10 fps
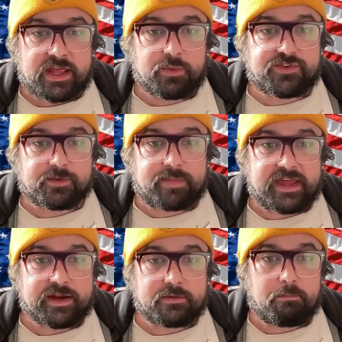he was
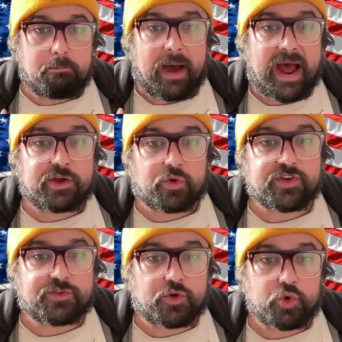subpoenaed by
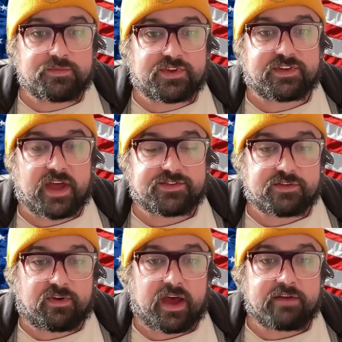Chris Coombes to
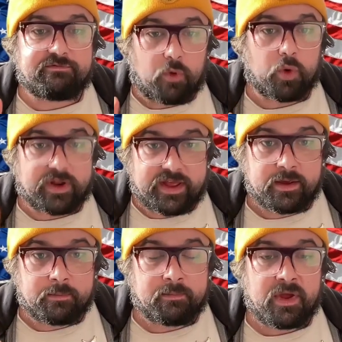testify for
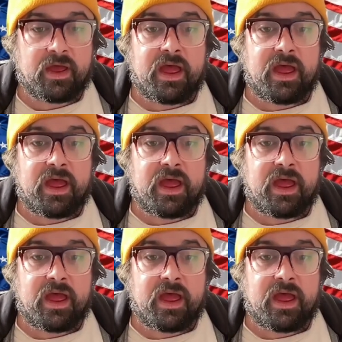him.